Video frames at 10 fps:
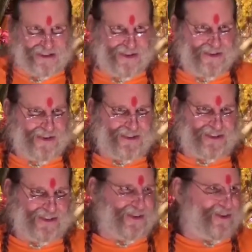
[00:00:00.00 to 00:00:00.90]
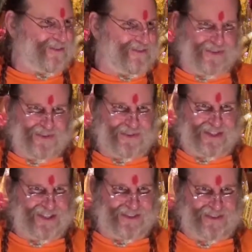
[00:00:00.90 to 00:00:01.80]
to nurture a few
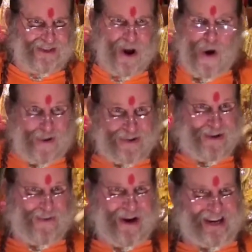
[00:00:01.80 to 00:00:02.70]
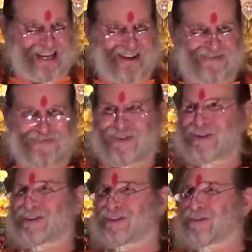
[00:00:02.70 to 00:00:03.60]
children, or do you want to give
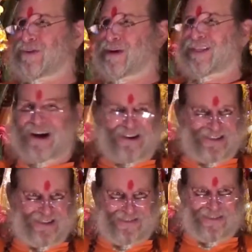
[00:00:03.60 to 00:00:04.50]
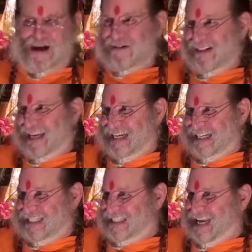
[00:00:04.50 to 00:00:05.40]
birth to a larger family, an
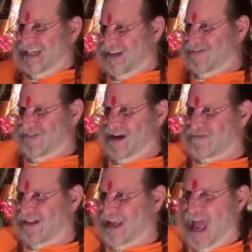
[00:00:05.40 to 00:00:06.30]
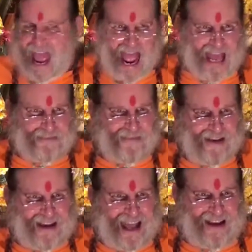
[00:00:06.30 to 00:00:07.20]
extended family, and,
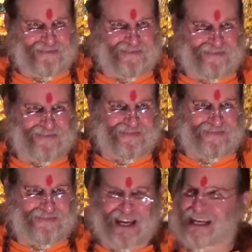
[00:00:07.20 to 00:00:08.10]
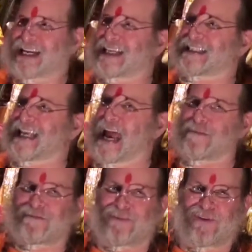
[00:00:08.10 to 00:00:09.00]
and be an
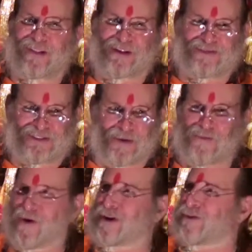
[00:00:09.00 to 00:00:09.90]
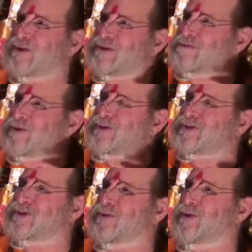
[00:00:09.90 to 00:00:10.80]
example of someone who is
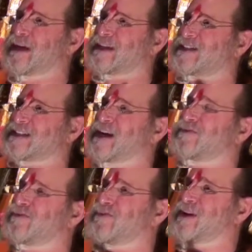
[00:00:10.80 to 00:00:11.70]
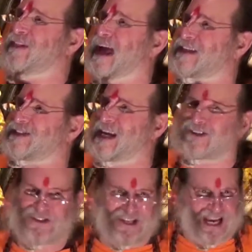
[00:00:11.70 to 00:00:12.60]
pursuing
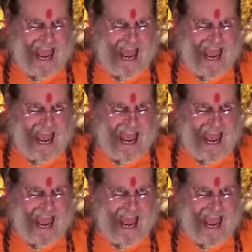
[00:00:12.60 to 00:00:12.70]
self-realization